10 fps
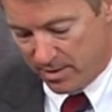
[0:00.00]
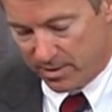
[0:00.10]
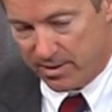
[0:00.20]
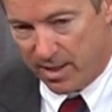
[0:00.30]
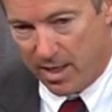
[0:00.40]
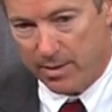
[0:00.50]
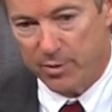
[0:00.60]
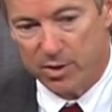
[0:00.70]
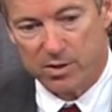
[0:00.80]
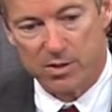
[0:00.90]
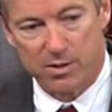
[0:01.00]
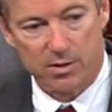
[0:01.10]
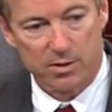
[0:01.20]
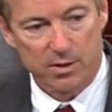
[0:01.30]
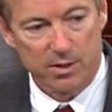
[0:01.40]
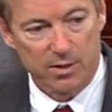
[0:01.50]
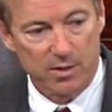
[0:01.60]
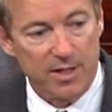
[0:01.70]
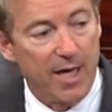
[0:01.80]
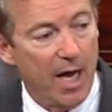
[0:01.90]
The time is
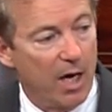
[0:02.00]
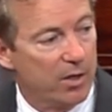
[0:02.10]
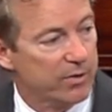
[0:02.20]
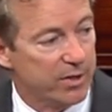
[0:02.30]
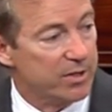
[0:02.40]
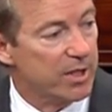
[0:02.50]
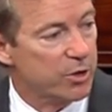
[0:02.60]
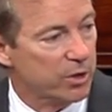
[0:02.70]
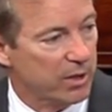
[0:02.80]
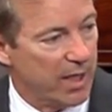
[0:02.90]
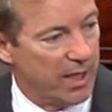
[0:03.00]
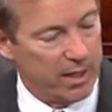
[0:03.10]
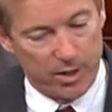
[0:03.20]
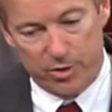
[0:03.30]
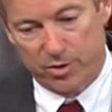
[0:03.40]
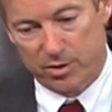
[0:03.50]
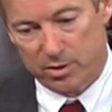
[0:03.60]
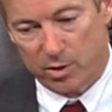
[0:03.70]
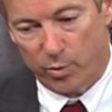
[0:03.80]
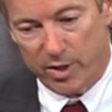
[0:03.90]
now in the digital age
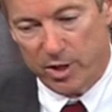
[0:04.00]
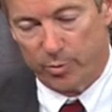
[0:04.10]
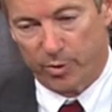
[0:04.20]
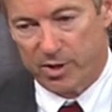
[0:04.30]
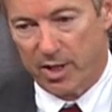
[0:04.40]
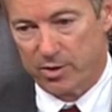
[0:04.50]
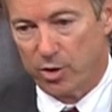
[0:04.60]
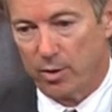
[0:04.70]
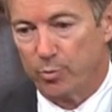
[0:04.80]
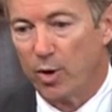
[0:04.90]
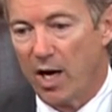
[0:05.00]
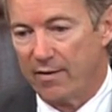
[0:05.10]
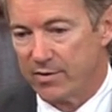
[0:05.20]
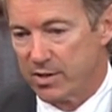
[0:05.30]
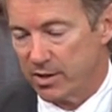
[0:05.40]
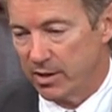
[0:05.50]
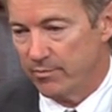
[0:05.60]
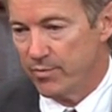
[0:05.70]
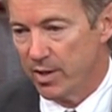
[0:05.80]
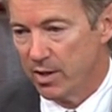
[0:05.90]
that we need to protect our
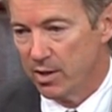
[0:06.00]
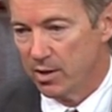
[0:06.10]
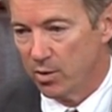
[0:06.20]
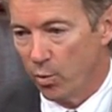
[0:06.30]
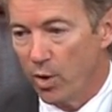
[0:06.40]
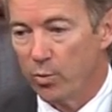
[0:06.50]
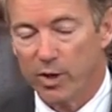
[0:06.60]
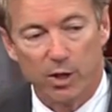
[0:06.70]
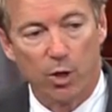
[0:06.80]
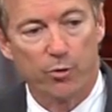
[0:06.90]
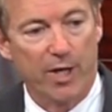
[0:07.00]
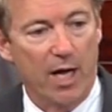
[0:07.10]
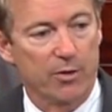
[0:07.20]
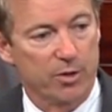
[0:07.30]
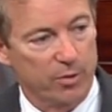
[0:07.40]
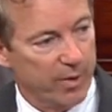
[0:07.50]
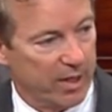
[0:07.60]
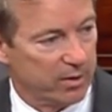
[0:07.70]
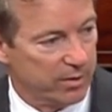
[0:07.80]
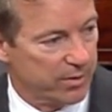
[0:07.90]
privacy when we loan out our
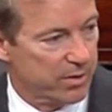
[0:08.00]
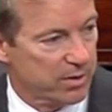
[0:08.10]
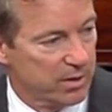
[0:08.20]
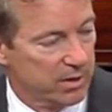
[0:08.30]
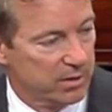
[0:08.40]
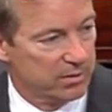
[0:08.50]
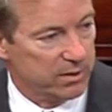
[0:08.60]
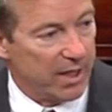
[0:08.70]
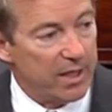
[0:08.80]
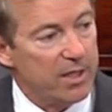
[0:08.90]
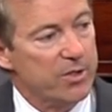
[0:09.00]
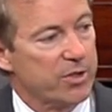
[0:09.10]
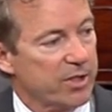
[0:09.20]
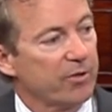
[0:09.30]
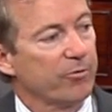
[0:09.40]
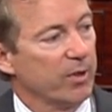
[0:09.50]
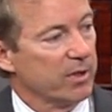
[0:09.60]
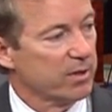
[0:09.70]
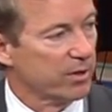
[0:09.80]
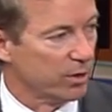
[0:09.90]
records. And it is
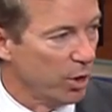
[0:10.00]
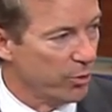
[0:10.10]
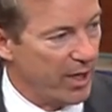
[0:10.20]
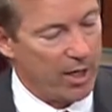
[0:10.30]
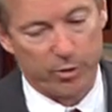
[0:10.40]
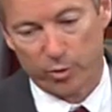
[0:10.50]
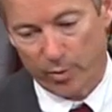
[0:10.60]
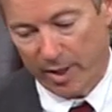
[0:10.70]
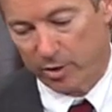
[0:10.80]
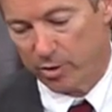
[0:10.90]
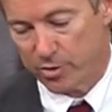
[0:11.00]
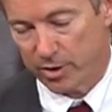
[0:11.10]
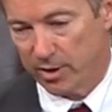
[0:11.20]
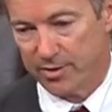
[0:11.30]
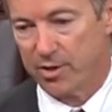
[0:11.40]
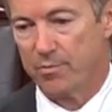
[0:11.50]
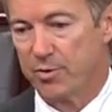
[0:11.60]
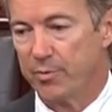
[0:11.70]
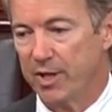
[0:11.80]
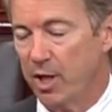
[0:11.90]
different to loan out your records and let them
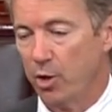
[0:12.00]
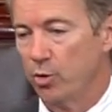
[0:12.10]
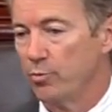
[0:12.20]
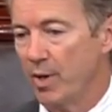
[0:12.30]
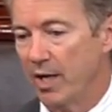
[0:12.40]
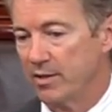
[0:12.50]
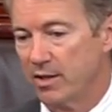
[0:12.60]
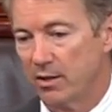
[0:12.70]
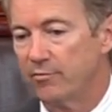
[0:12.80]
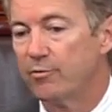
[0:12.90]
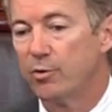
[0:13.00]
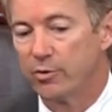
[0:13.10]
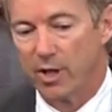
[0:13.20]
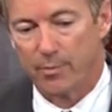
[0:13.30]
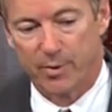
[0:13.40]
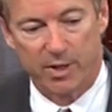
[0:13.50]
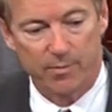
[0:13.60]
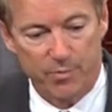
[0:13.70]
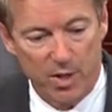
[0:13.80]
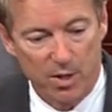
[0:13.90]
to be held by a telephone
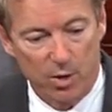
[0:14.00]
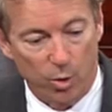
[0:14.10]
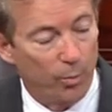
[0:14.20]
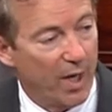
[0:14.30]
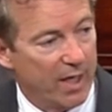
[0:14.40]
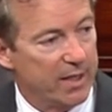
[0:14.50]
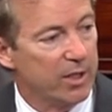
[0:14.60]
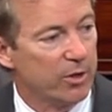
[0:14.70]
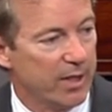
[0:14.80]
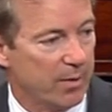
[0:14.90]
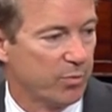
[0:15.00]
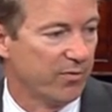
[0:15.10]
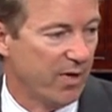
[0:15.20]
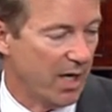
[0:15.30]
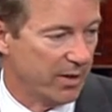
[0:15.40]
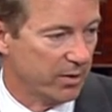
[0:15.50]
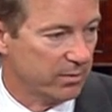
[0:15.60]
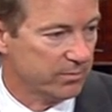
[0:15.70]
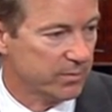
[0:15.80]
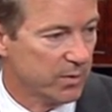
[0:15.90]
company or by an internet
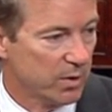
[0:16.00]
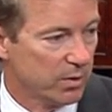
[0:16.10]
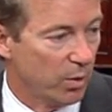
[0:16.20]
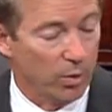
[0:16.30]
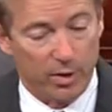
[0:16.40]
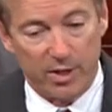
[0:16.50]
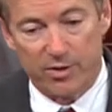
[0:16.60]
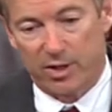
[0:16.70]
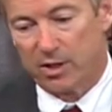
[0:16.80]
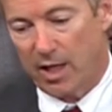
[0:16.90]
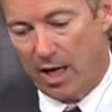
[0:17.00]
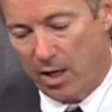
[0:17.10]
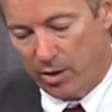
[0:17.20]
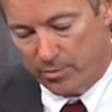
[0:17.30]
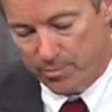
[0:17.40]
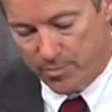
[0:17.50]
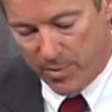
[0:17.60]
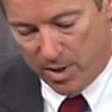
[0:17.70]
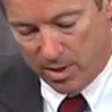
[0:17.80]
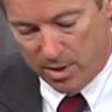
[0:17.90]
provider or in the cloud.
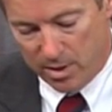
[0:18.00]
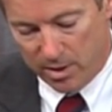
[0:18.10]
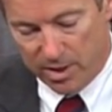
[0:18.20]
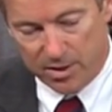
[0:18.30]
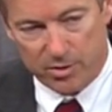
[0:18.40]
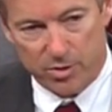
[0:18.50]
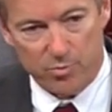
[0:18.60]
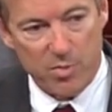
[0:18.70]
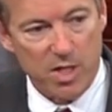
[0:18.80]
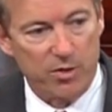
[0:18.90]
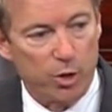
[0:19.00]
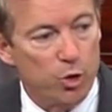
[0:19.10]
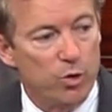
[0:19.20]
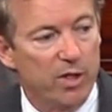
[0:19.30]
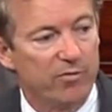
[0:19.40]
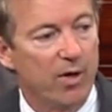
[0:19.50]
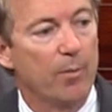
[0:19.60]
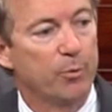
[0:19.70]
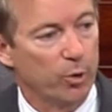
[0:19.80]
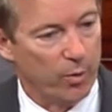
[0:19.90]
It doesn't mean that you give
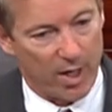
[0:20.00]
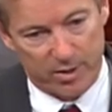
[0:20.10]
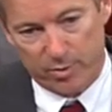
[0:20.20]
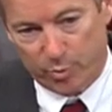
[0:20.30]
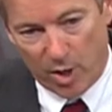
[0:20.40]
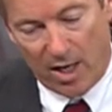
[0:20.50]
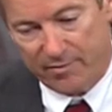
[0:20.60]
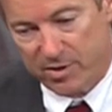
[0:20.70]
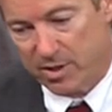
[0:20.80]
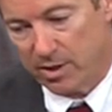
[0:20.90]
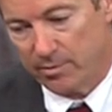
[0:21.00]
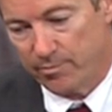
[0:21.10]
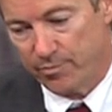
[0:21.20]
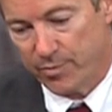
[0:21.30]
up your right to privacy.